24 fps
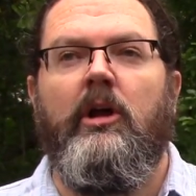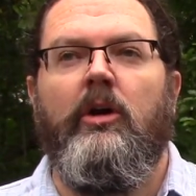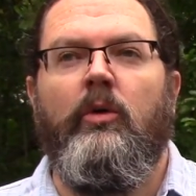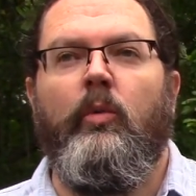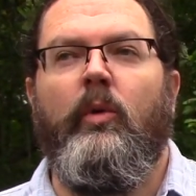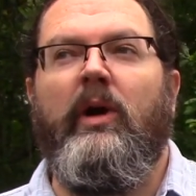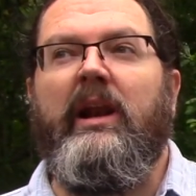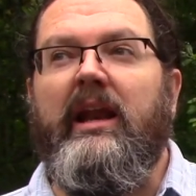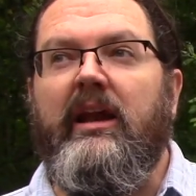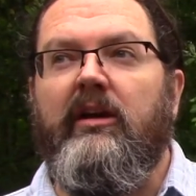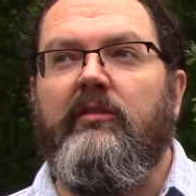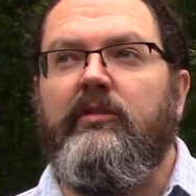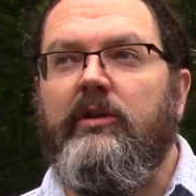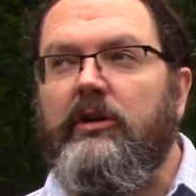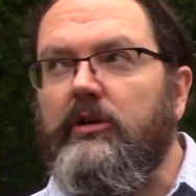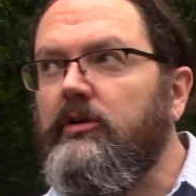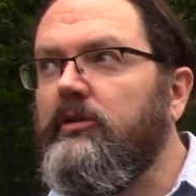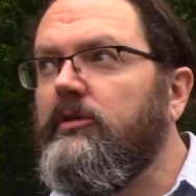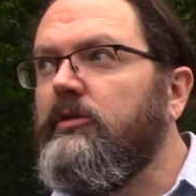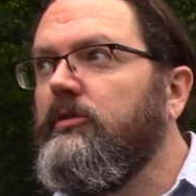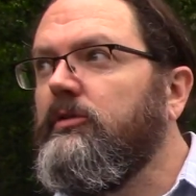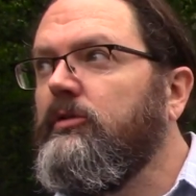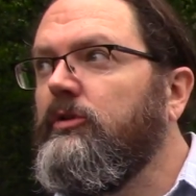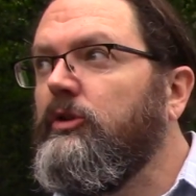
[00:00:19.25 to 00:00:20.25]

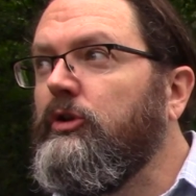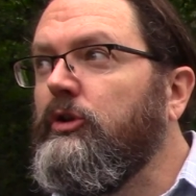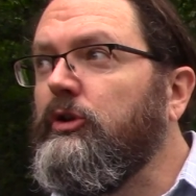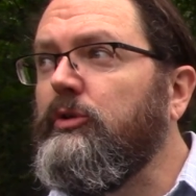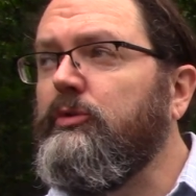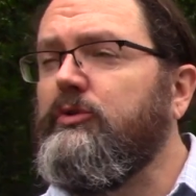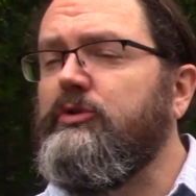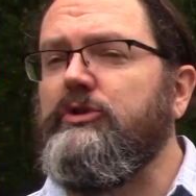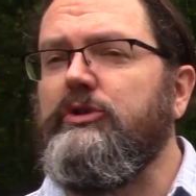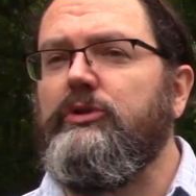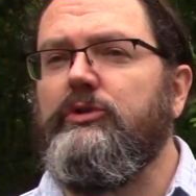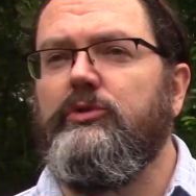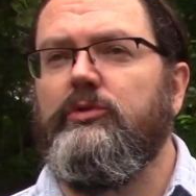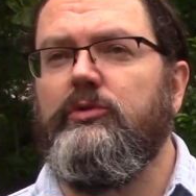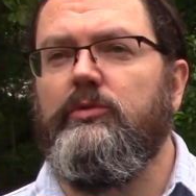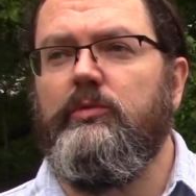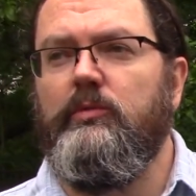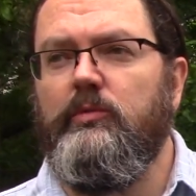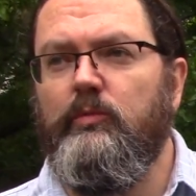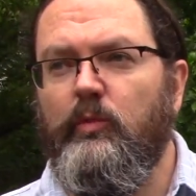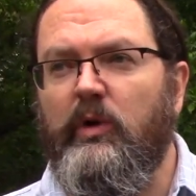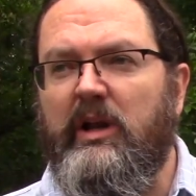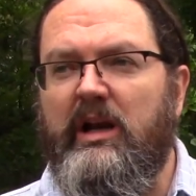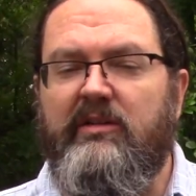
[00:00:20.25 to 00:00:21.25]
Whatever you do,
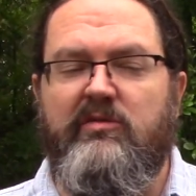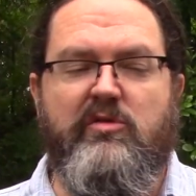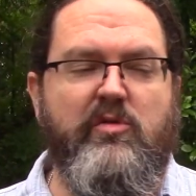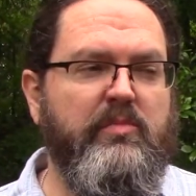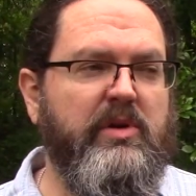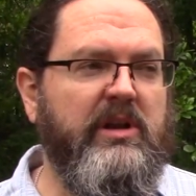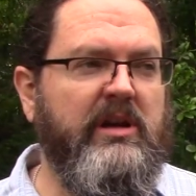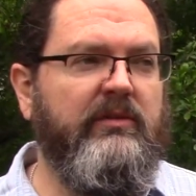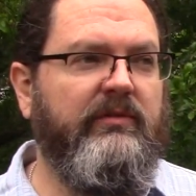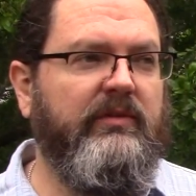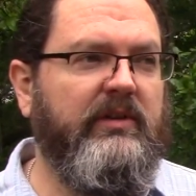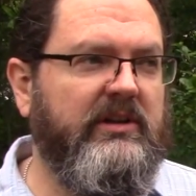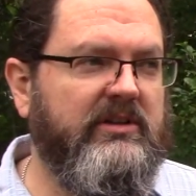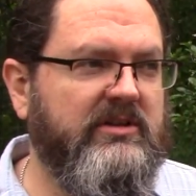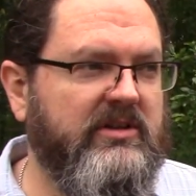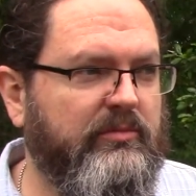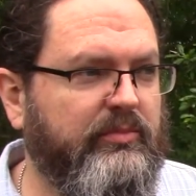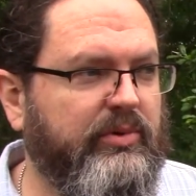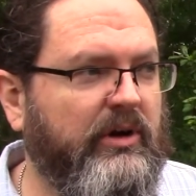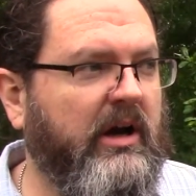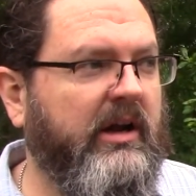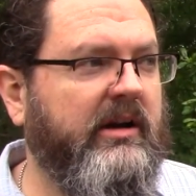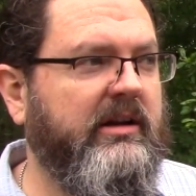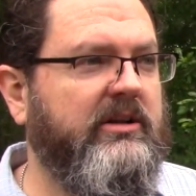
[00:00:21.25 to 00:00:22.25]
whatever benefits or
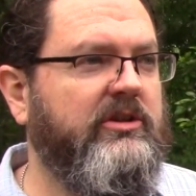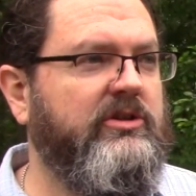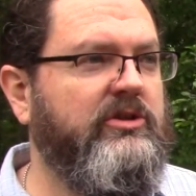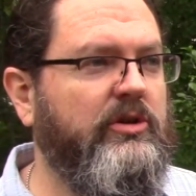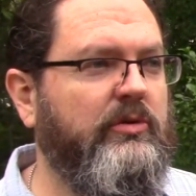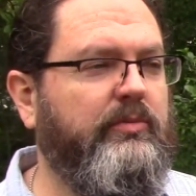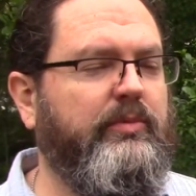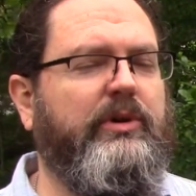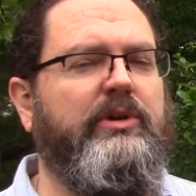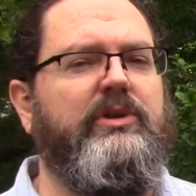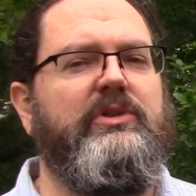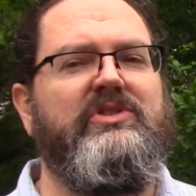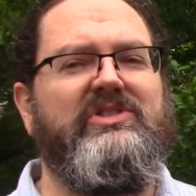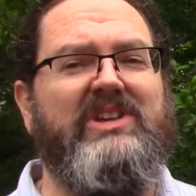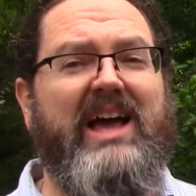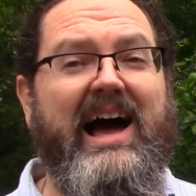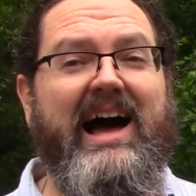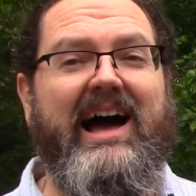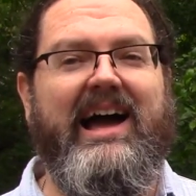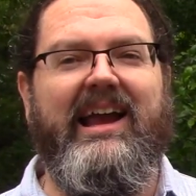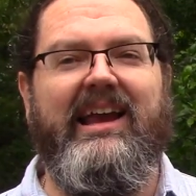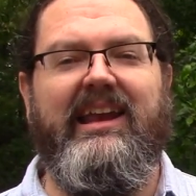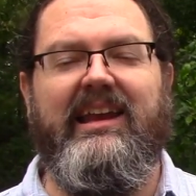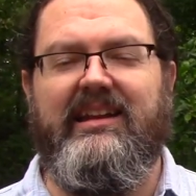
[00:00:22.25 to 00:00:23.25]
products you produce,
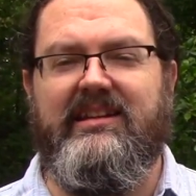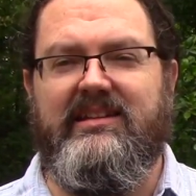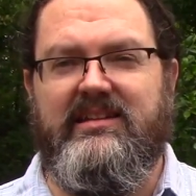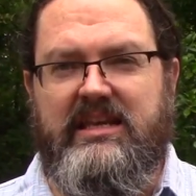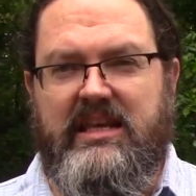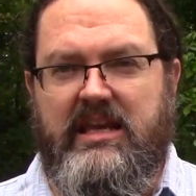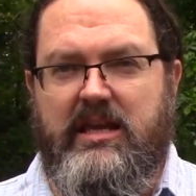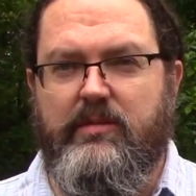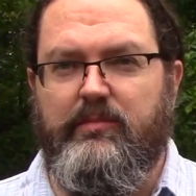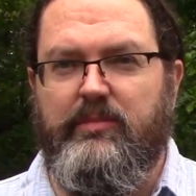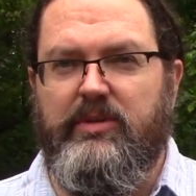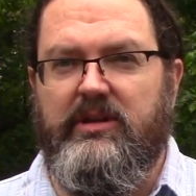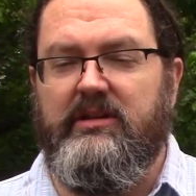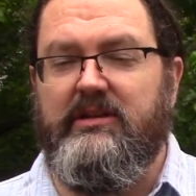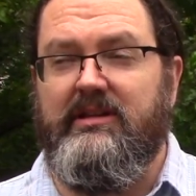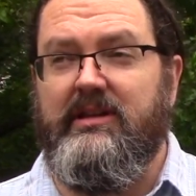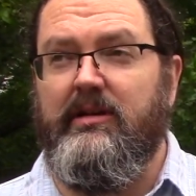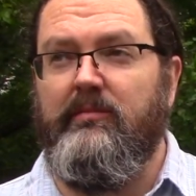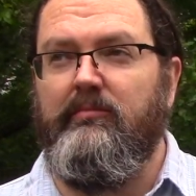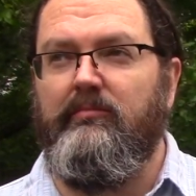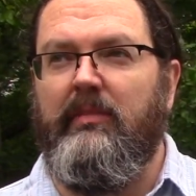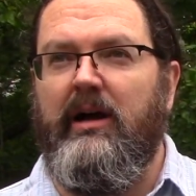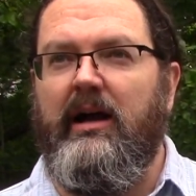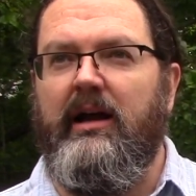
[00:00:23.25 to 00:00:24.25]
I get to keep it. They're
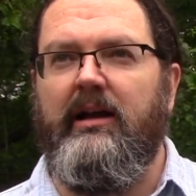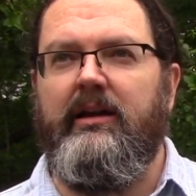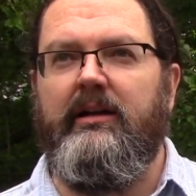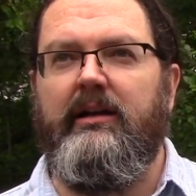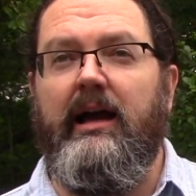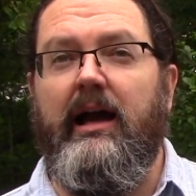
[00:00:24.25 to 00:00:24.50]
mine.